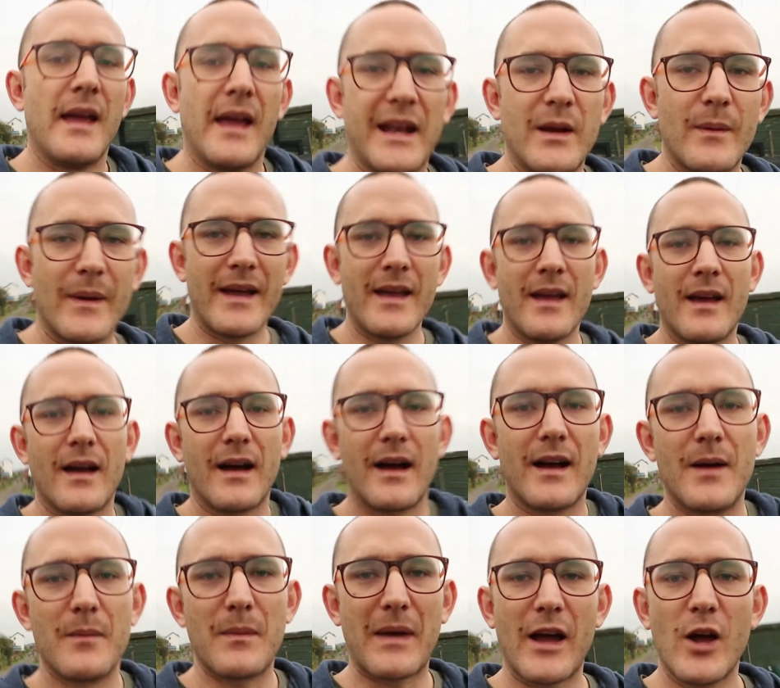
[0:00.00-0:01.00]
Anyway,
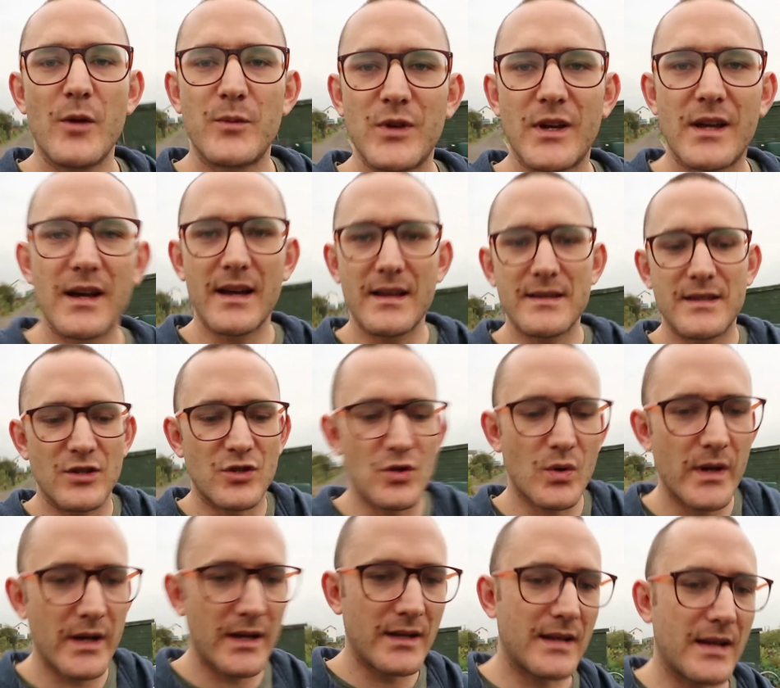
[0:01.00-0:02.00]
I hope you guys
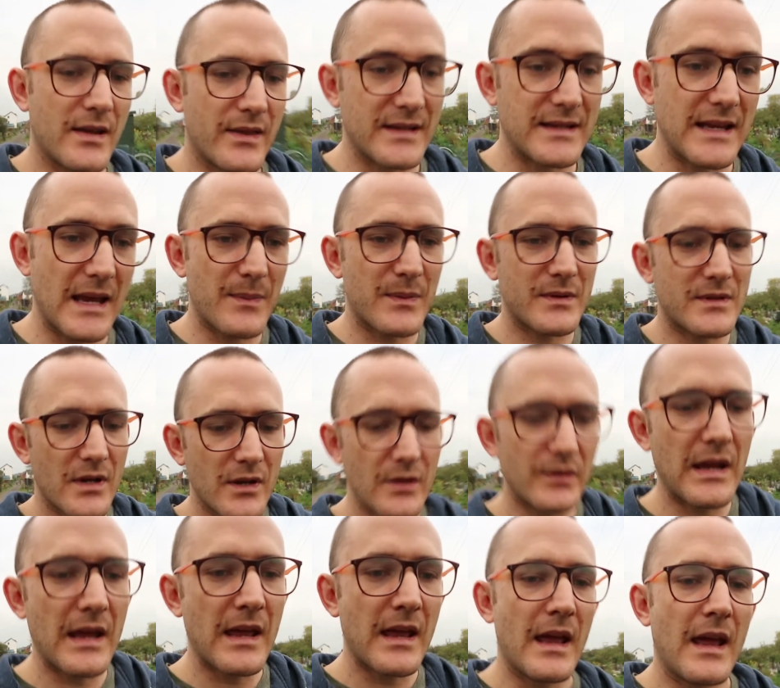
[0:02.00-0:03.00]
enjoyed this
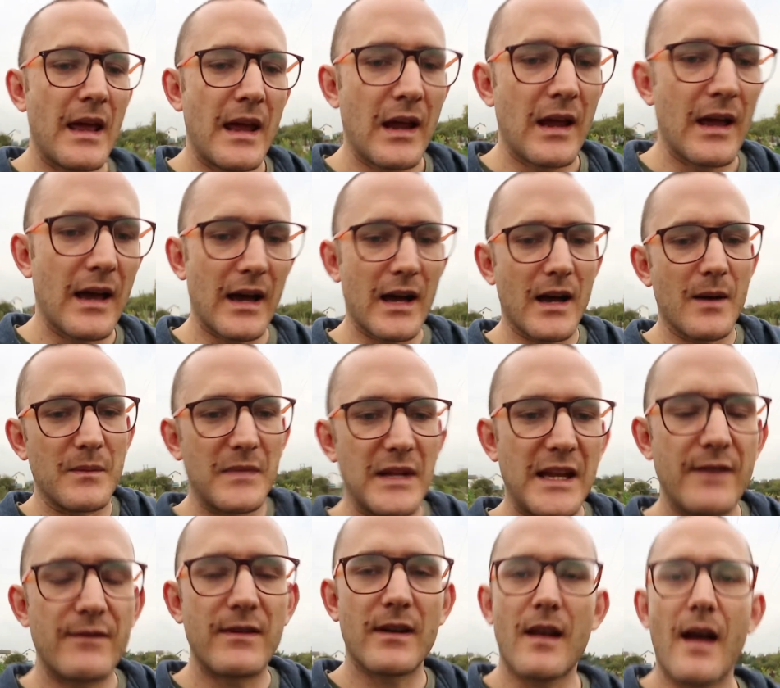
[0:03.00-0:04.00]
episode.
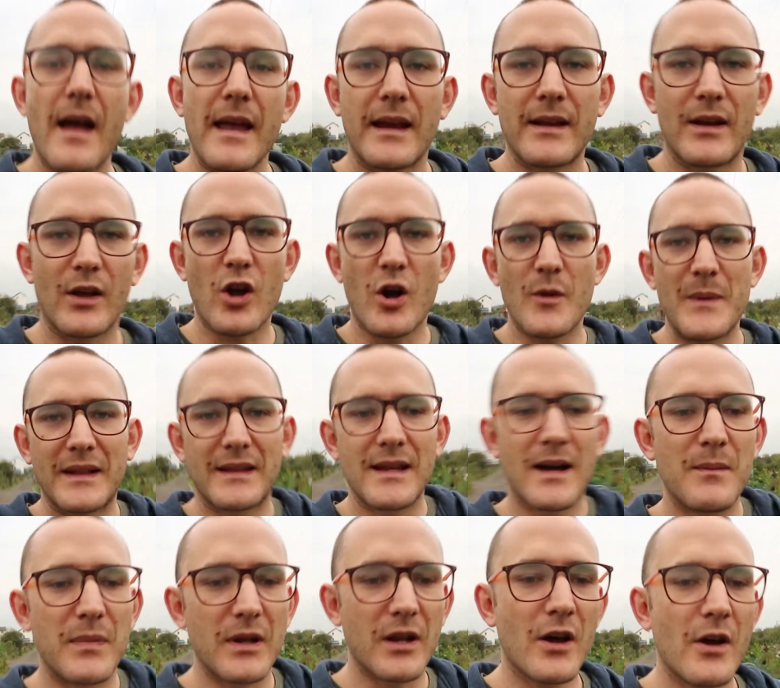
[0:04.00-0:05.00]
Leave a like and a comment
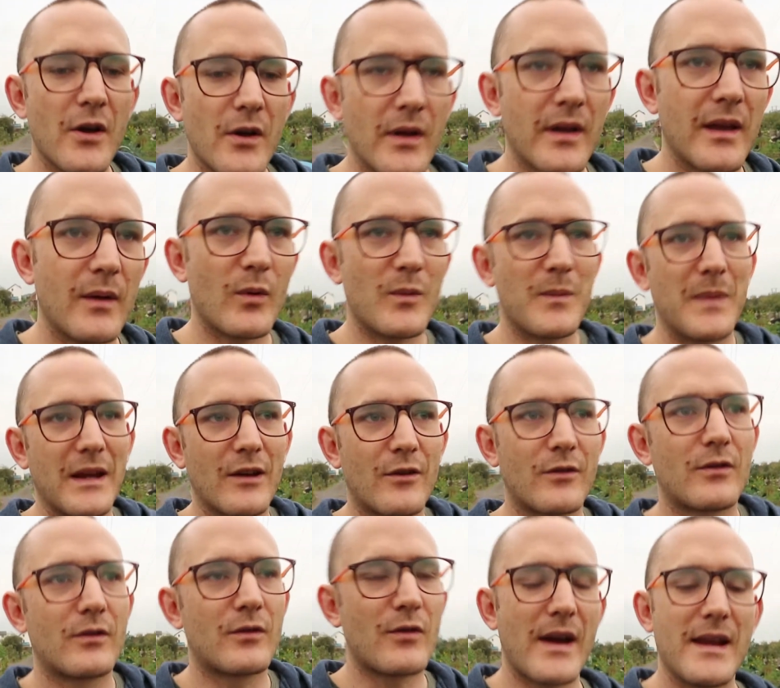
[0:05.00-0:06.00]
down below. It would be
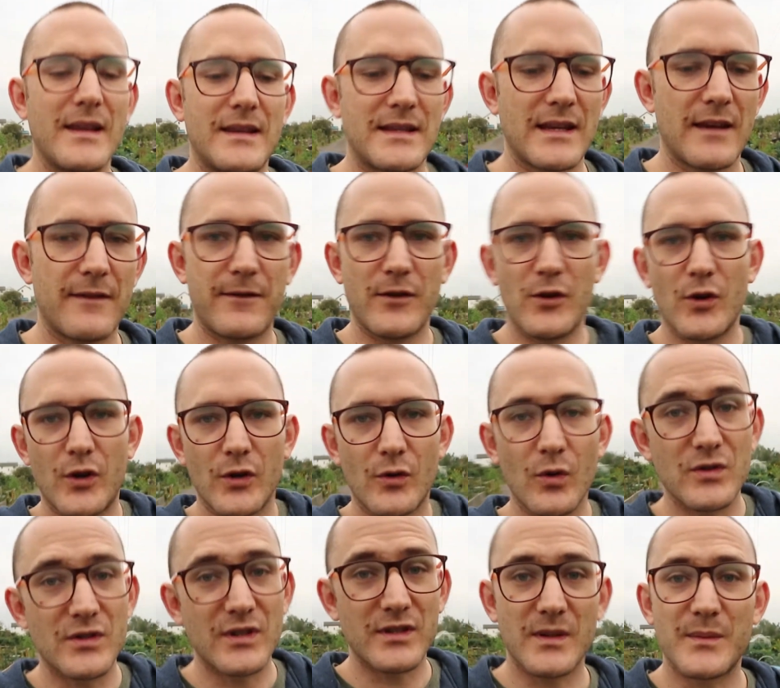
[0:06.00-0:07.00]
great if you could
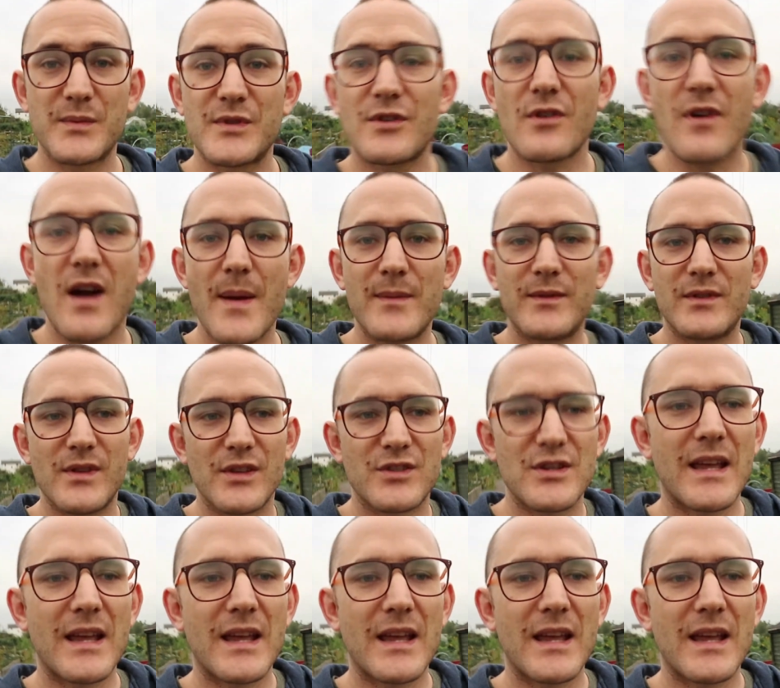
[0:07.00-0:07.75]
also subscribe to the